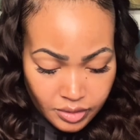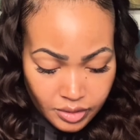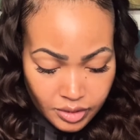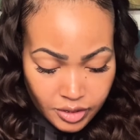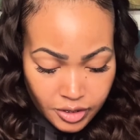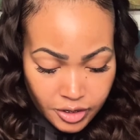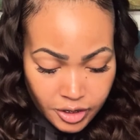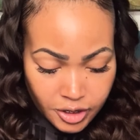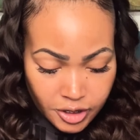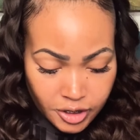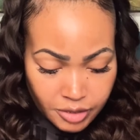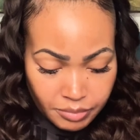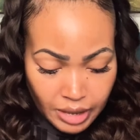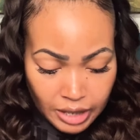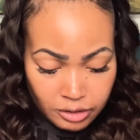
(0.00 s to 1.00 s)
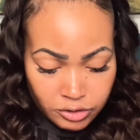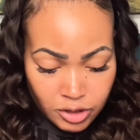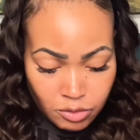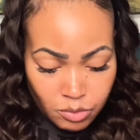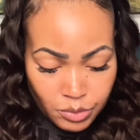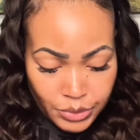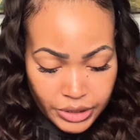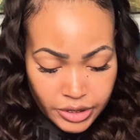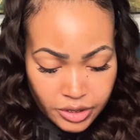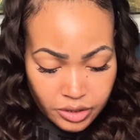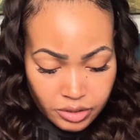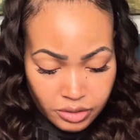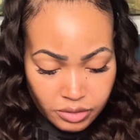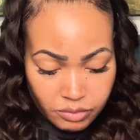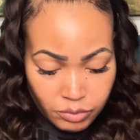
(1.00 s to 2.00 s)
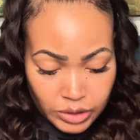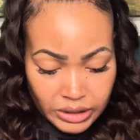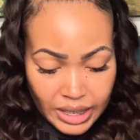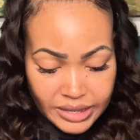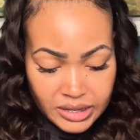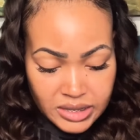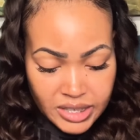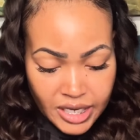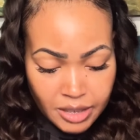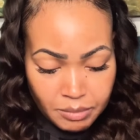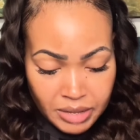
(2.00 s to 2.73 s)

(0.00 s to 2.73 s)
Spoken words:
I don't know what. Would like to take